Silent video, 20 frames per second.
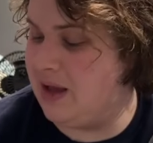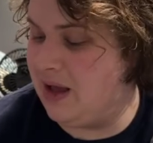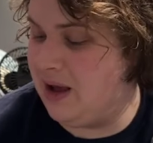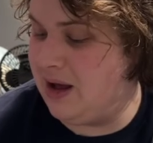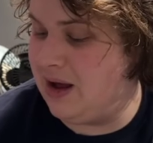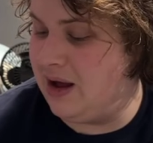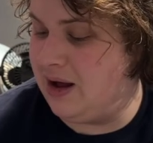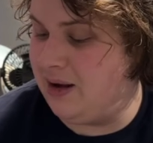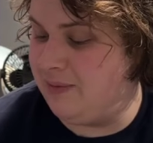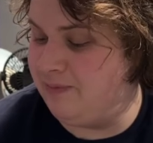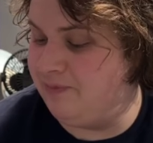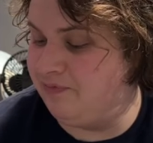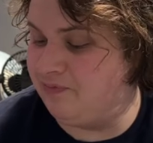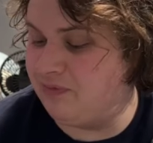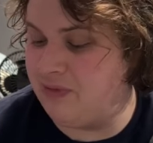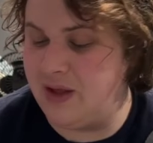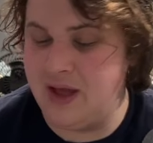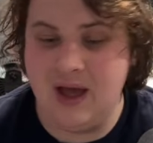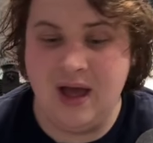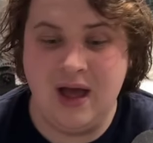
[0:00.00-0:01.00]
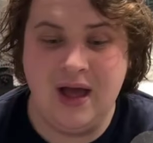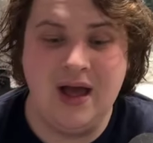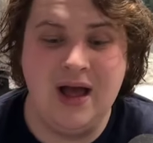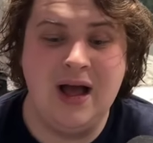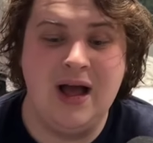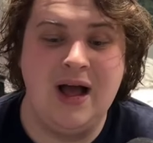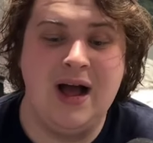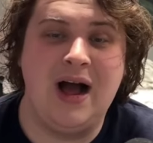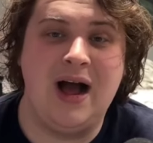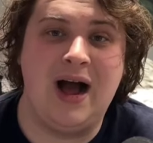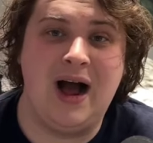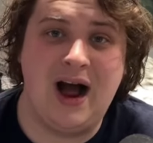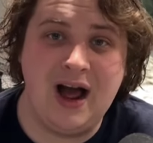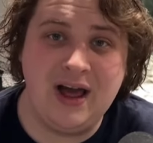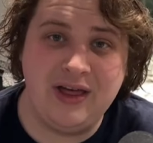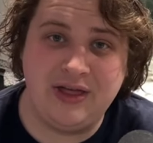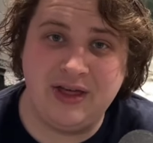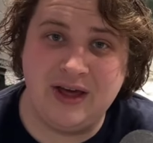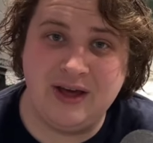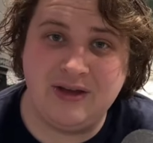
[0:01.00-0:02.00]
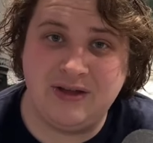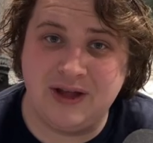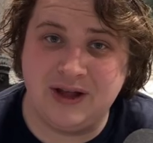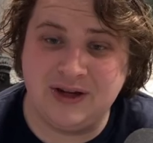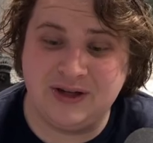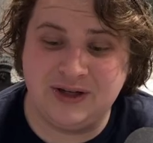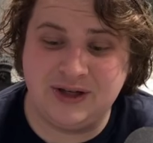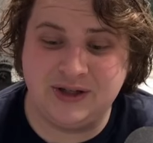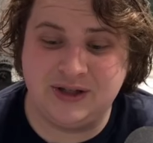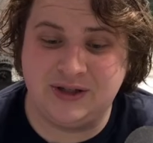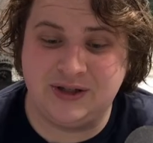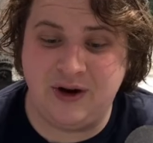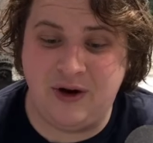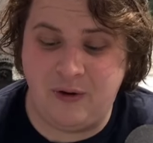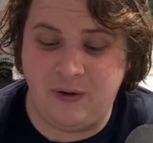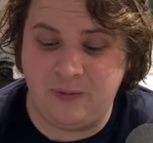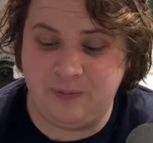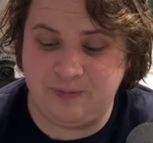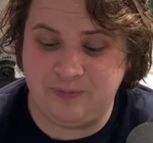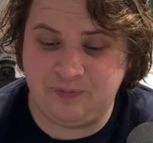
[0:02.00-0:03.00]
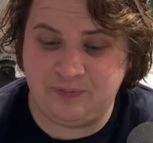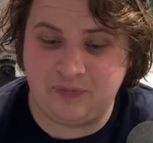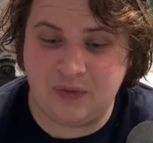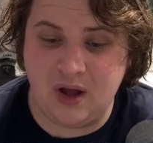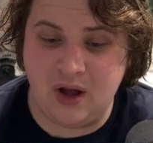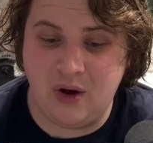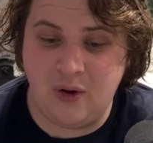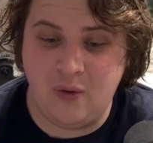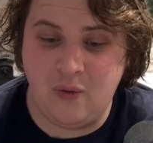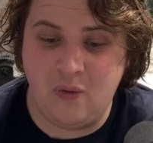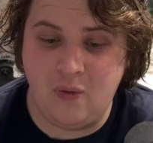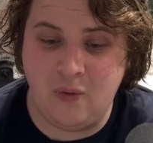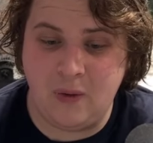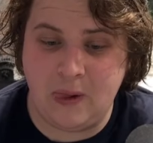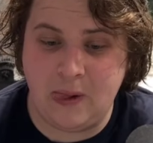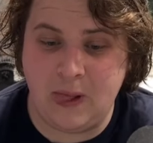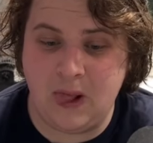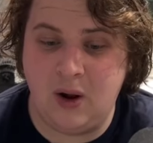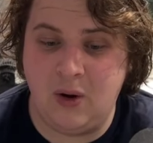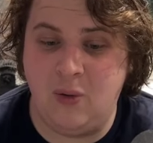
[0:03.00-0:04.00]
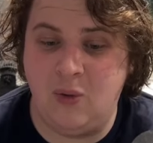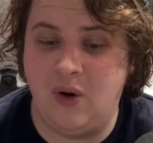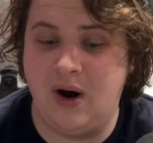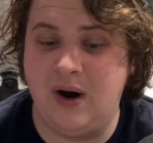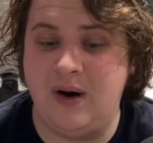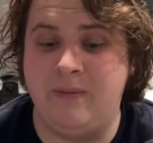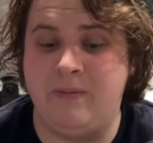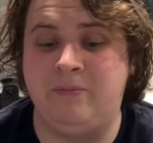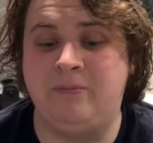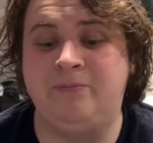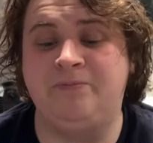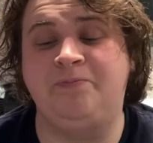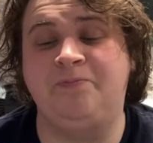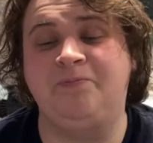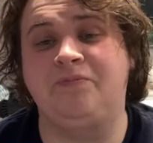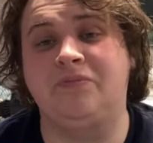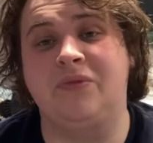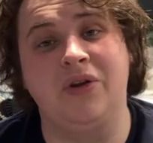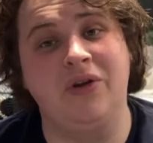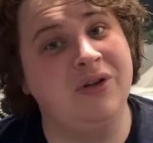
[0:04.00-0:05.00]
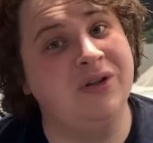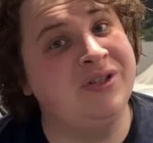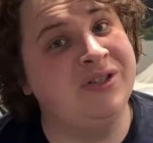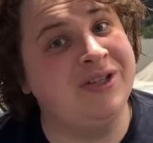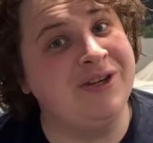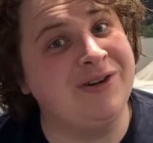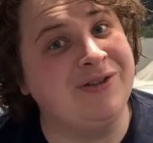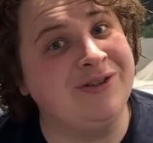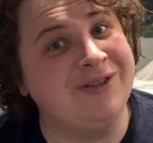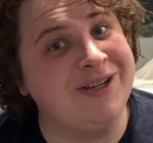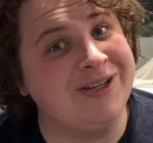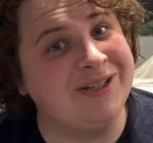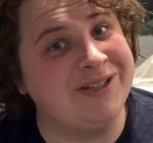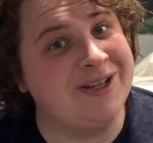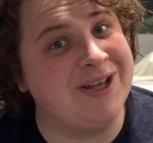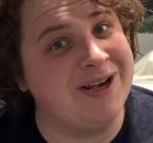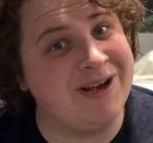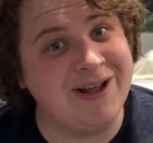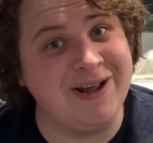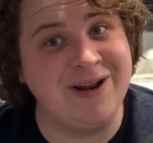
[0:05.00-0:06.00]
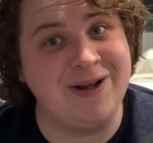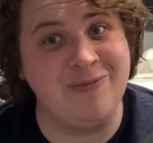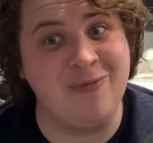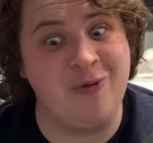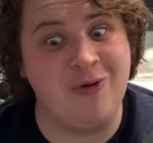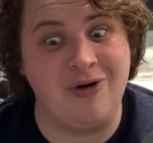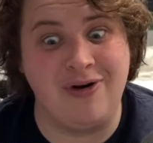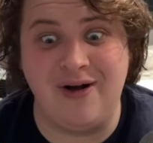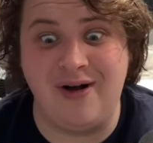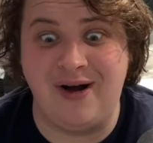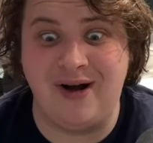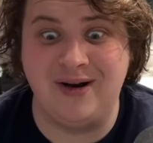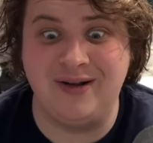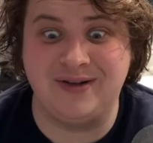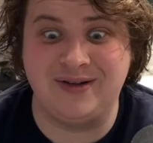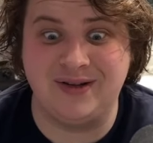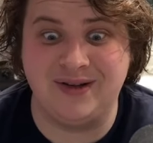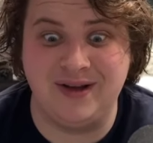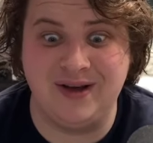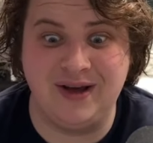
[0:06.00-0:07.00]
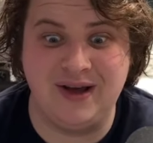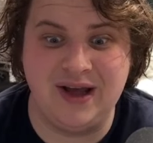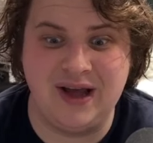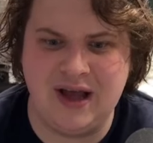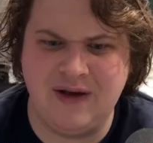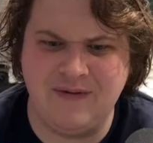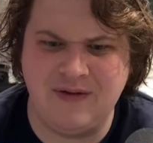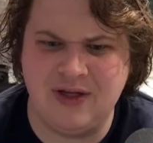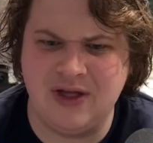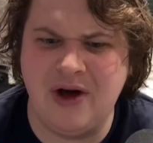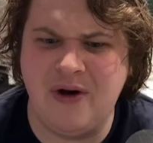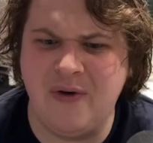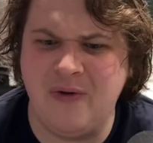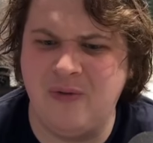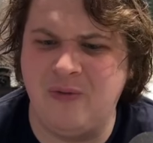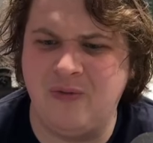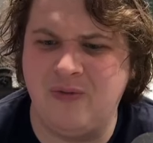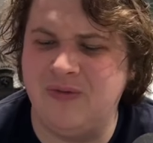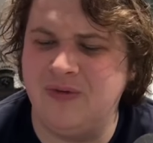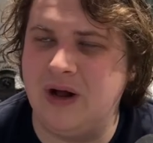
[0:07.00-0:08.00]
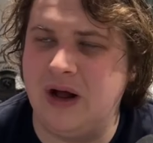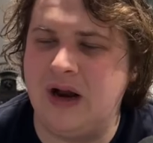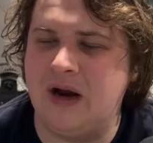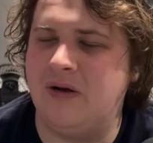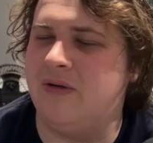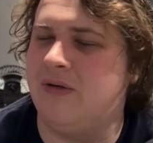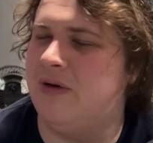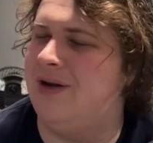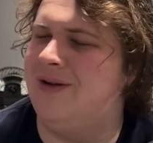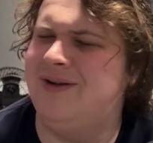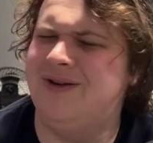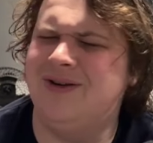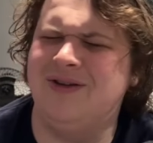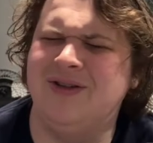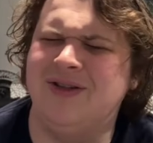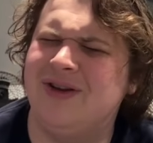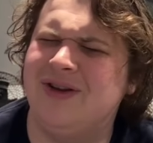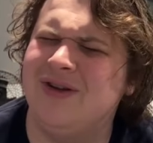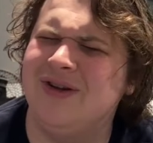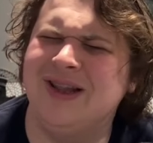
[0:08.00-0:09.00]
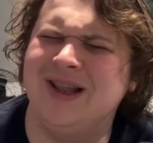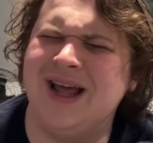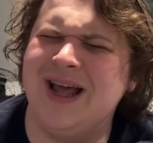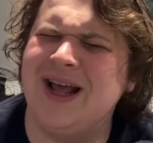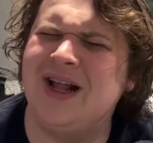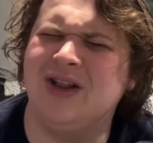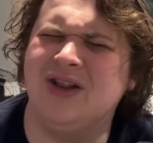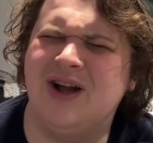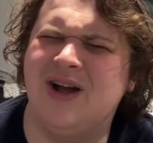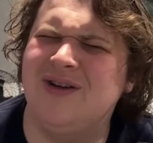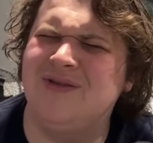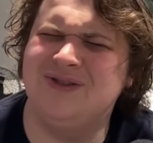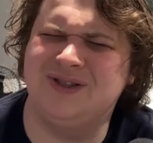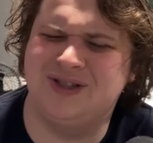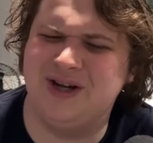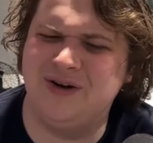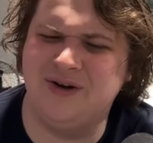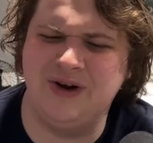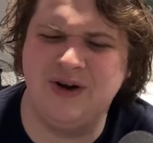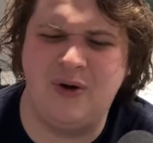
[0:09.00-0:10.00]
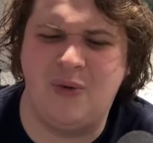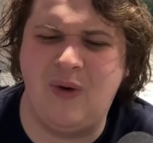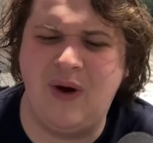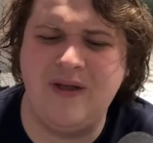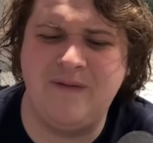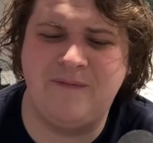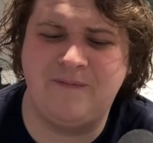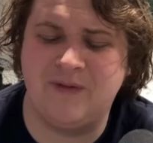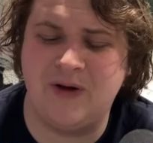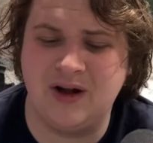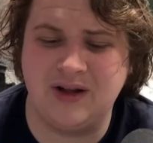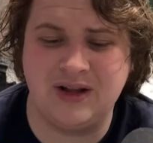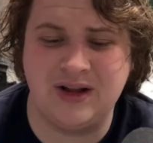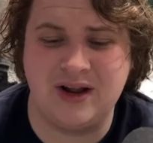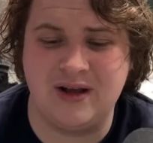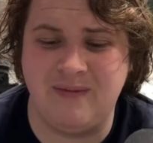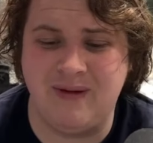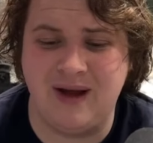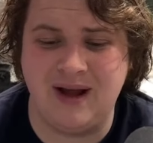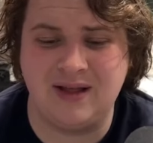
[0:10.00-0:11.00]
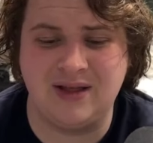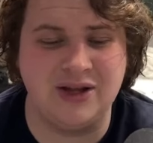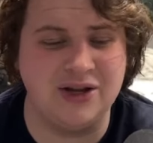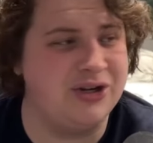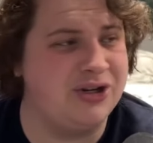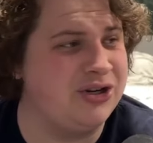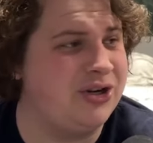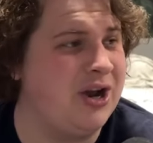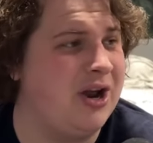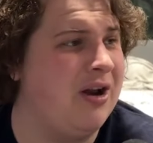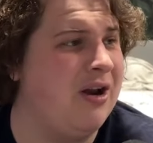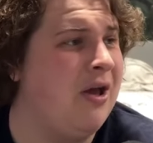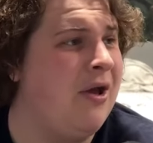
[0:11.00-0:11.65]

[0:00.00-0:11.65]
Um, I think they just don't know what good cereal tastes like anymore, honestly. Even though, I don't know. Dude, Link loves cereal. Why the fuck did he make this shit?